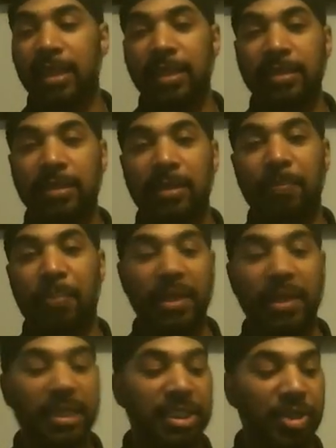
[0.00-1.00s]
isn't
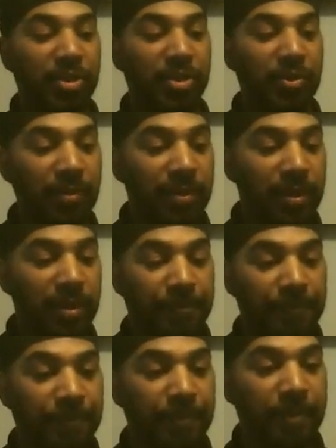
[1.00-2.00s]
punishing you.
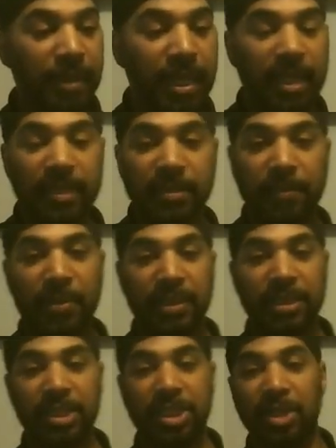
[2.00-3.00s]
He isn't
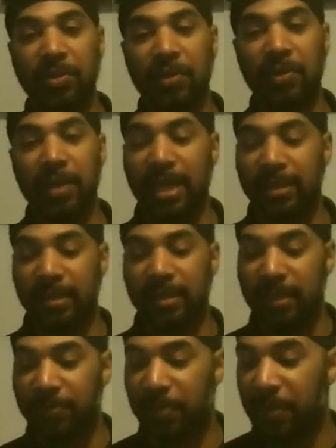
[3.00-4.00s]
punishing you. A lot of
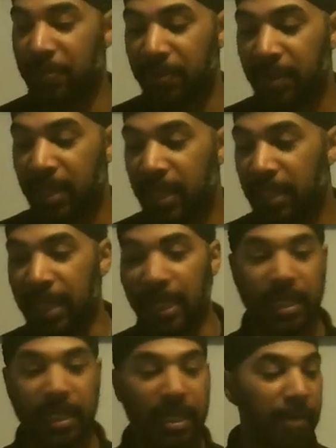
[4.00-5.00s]
times people
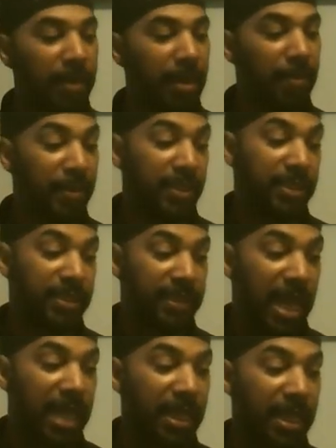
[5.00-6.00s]
think that they're being punished.
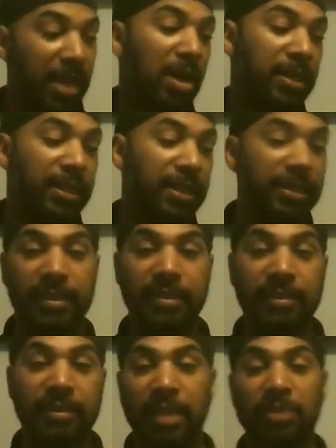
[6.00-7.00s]
Now is
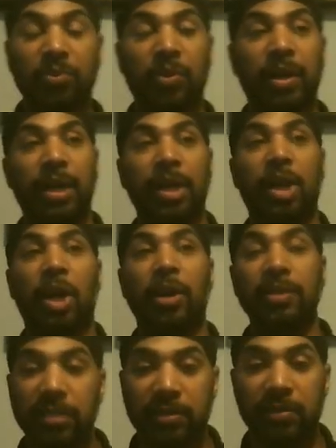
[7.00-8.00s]
this case where
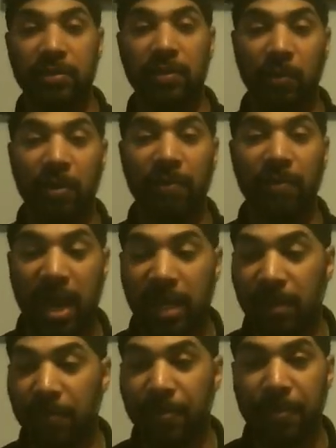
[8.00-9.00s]
curses will
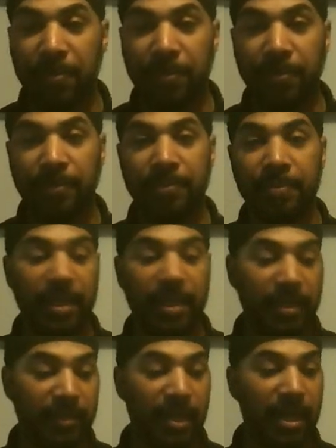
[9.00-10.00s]
follow people
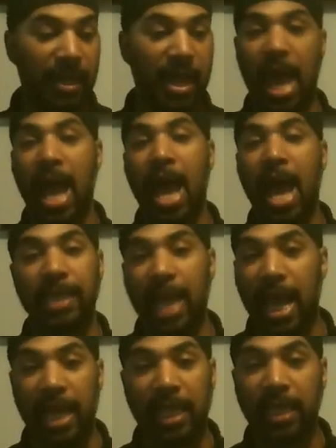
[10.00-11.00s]
because they're
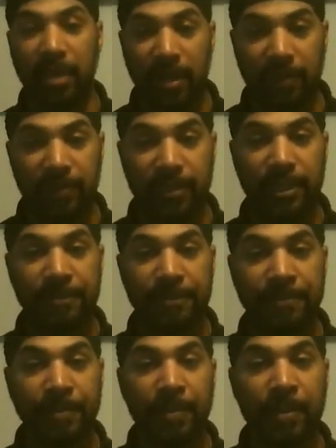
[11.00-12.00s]
not in covenant.
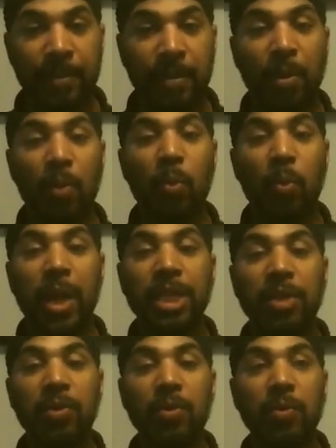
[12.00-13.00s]
But
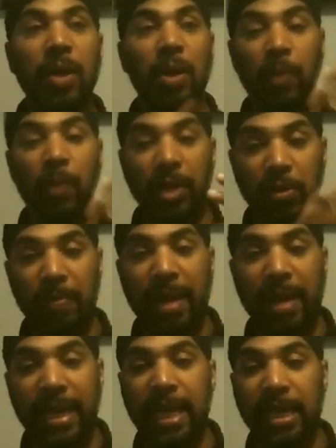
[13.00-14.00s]
when you
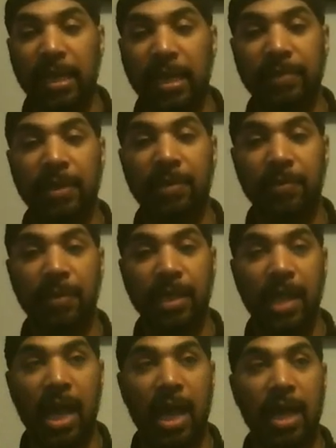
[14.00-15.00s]
make that covenant
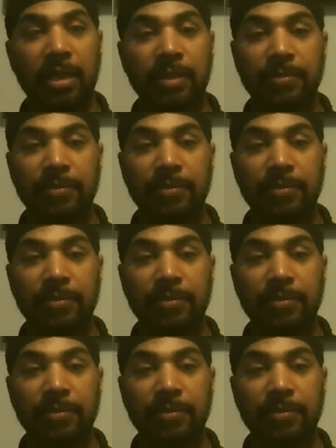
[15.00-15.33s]
with Yah,